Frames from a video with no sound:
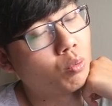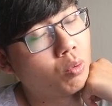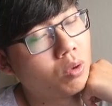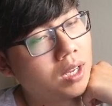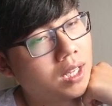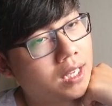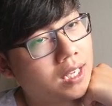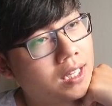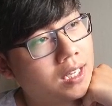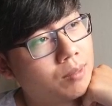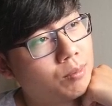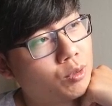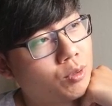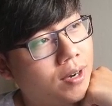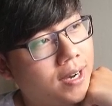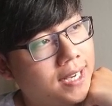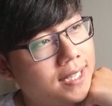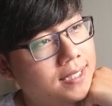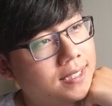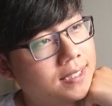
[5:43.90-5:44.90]
kill him
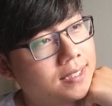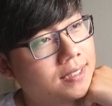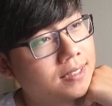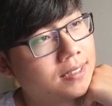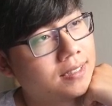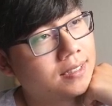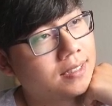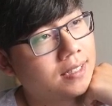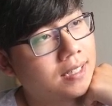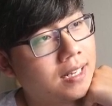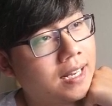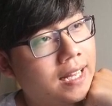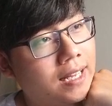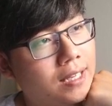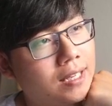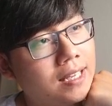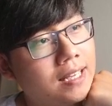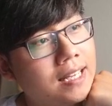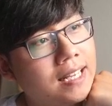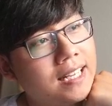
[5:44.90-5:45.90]
twice? Like,
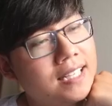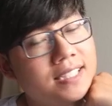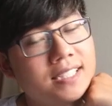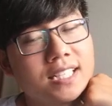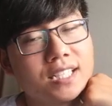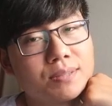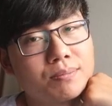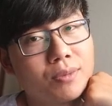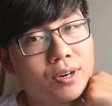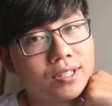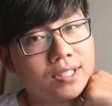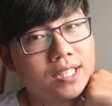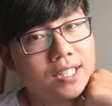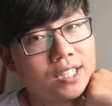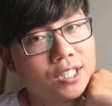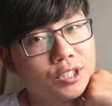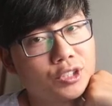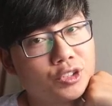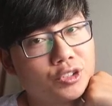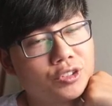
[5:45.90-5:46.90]
is this Martina
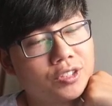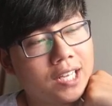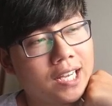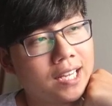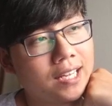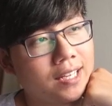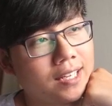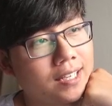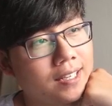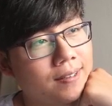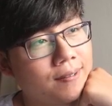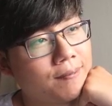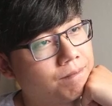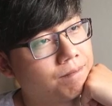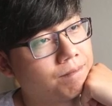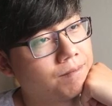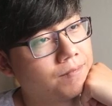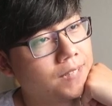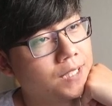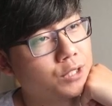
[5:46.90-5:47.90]
tangy?
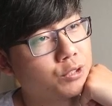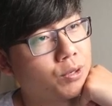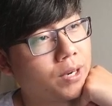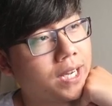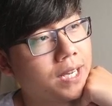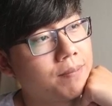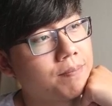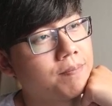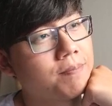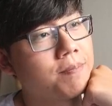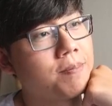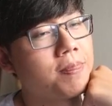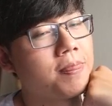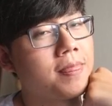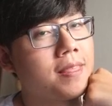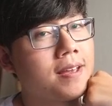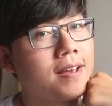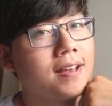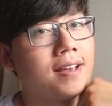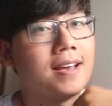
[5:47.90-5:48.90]
Let's try it.
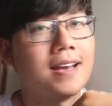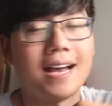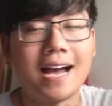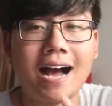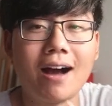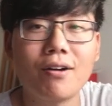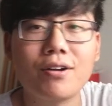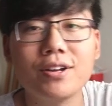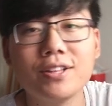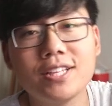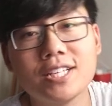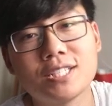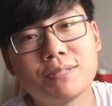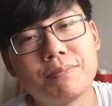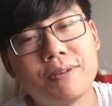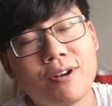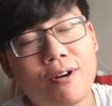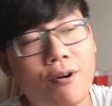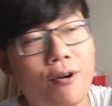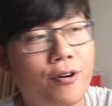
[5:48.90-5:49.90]
How could this
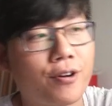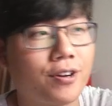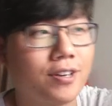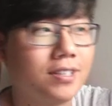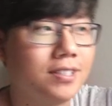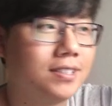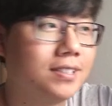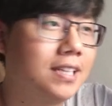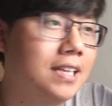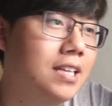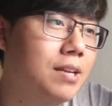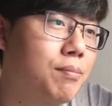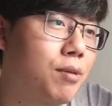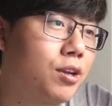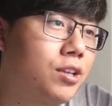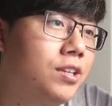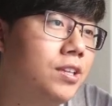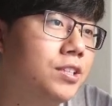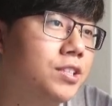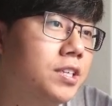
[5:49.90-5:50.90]
be harder than the
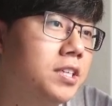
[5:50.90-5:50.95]
Martina Shiny